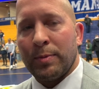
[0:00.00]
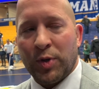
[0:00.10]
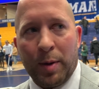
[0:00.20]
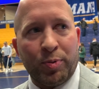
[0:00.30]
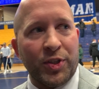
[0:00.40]

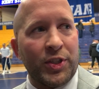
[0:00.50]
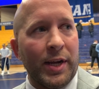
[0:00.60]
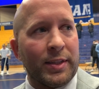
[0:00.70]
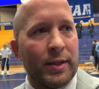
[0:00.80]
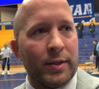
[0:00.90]
So I
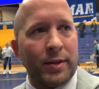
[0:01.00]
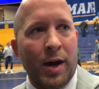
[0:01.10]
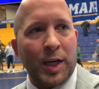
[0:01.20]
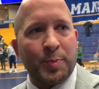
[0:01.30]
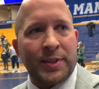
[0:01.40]
appreciate the
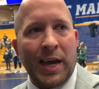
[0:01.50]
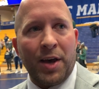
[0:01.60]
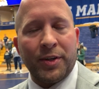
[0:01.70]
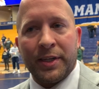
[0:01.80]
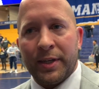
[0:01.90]

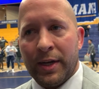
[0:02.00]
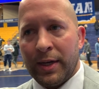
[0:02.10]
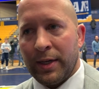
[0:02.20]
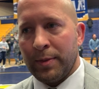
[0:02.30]
hospitality and,